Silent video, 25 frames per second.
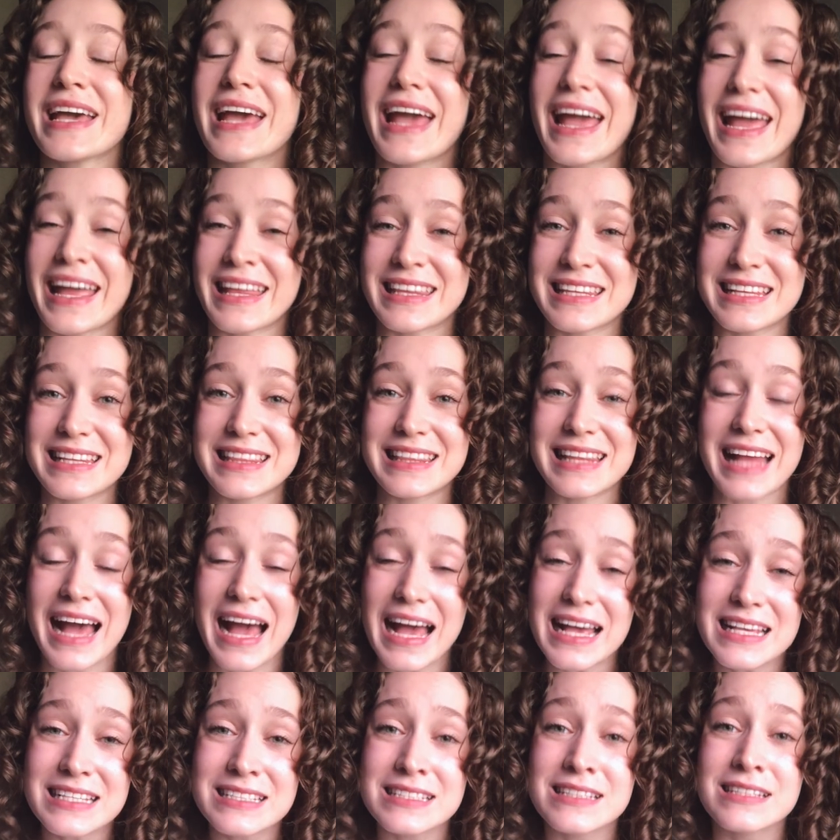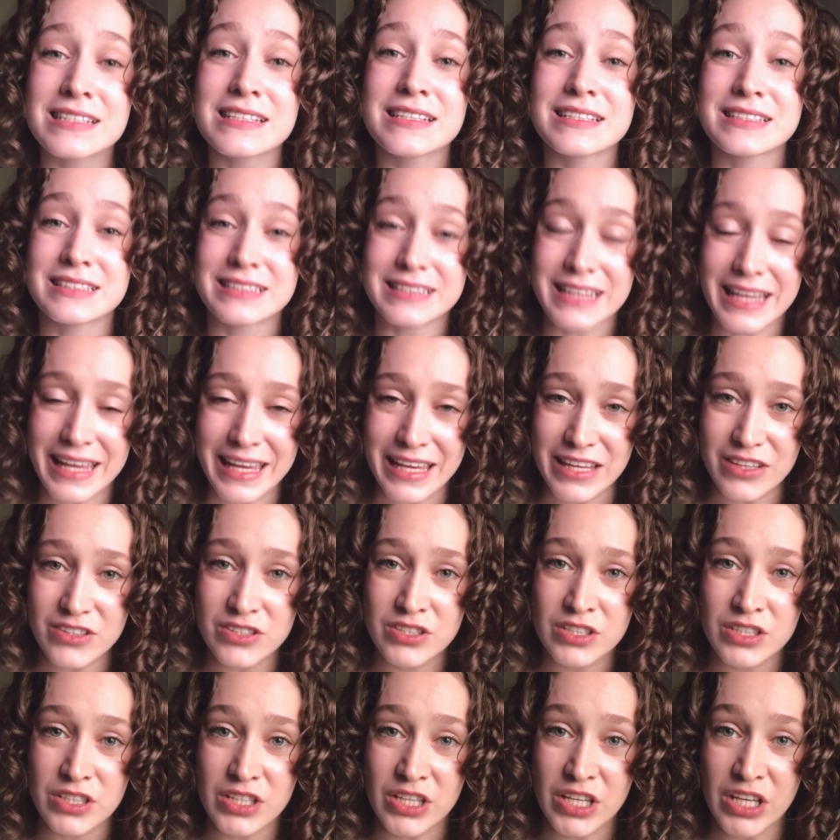And the last stage
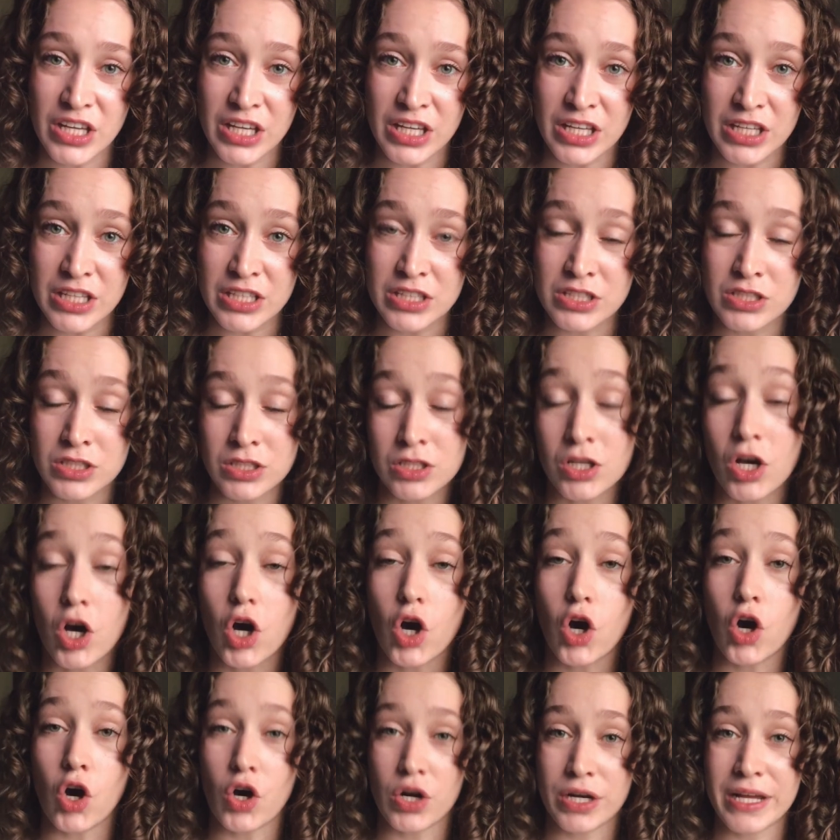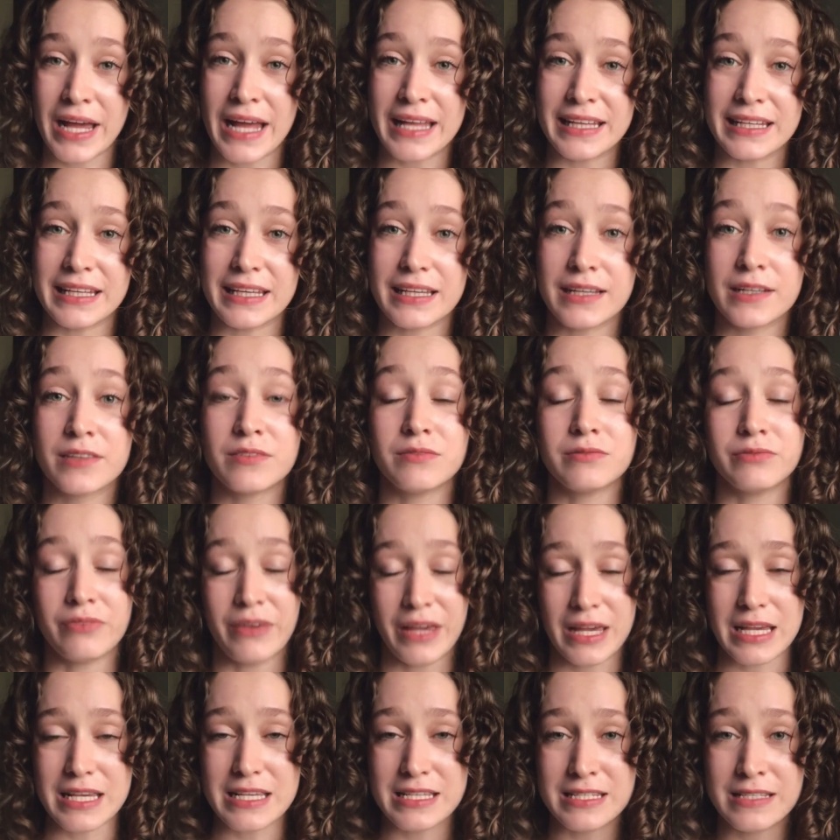is organic
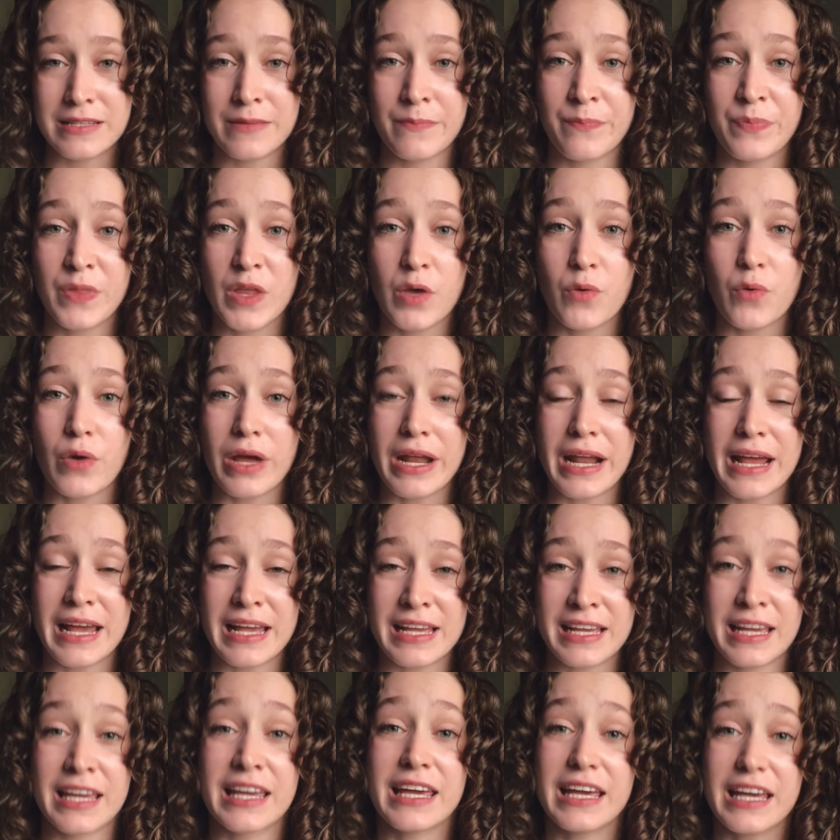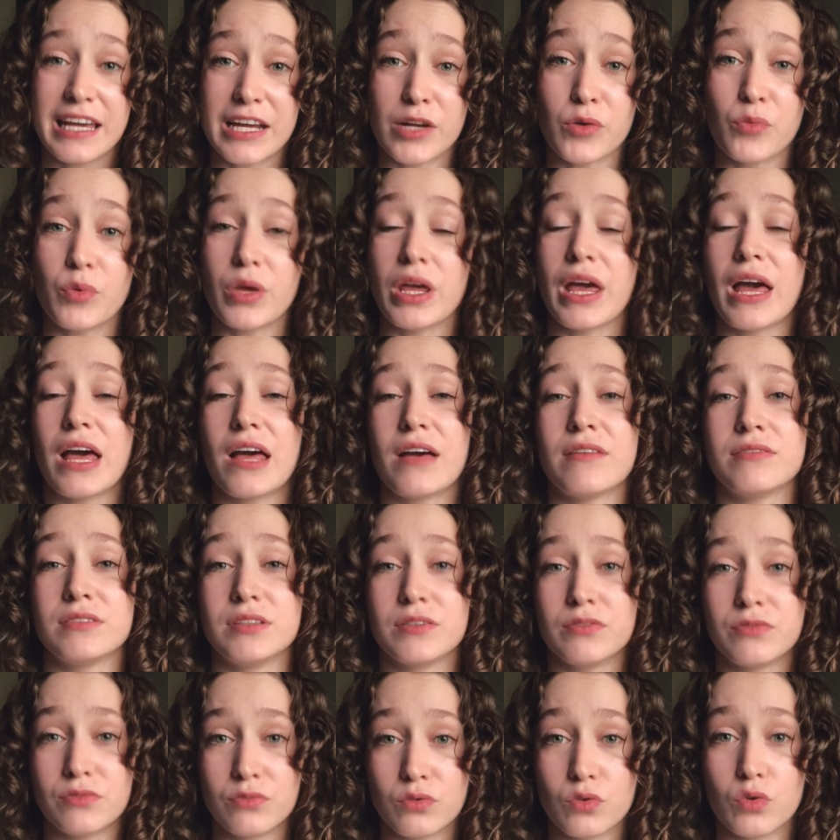phase, where here we have the
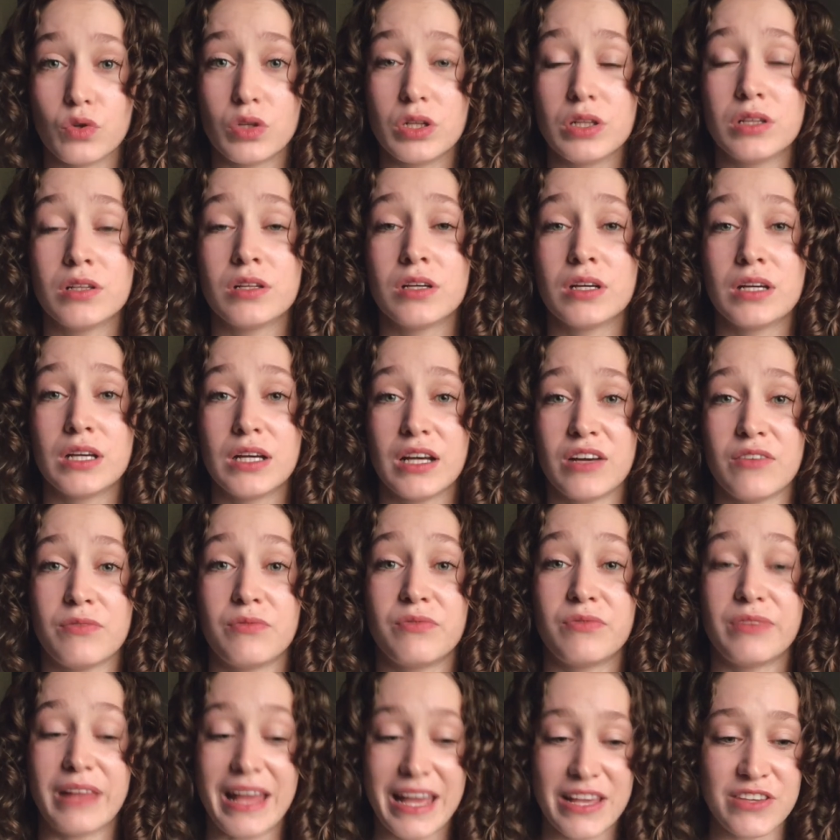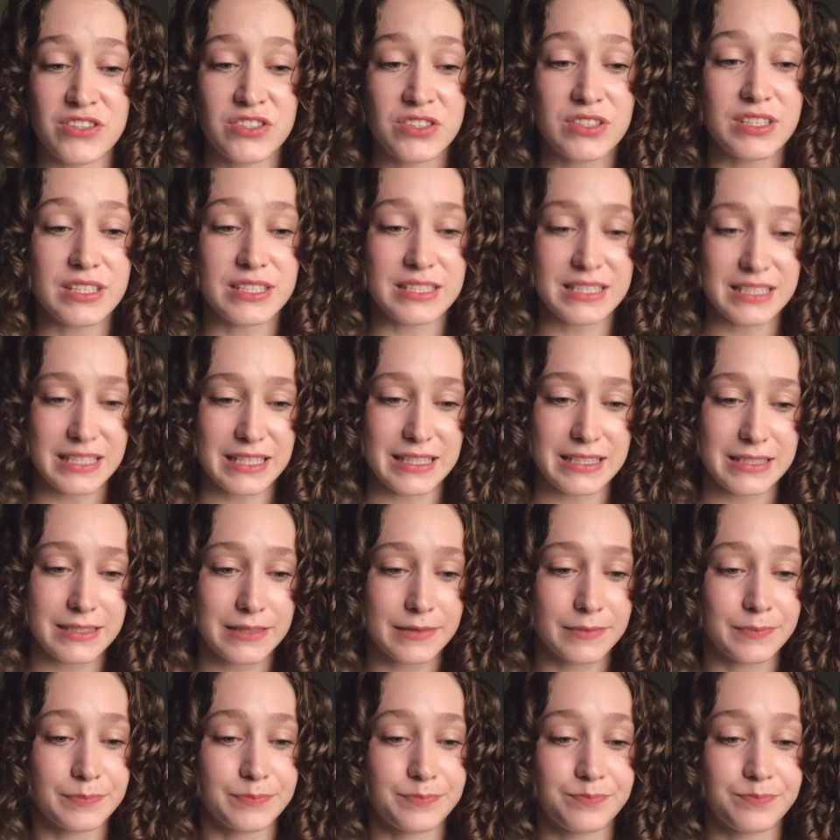full-fledged disease,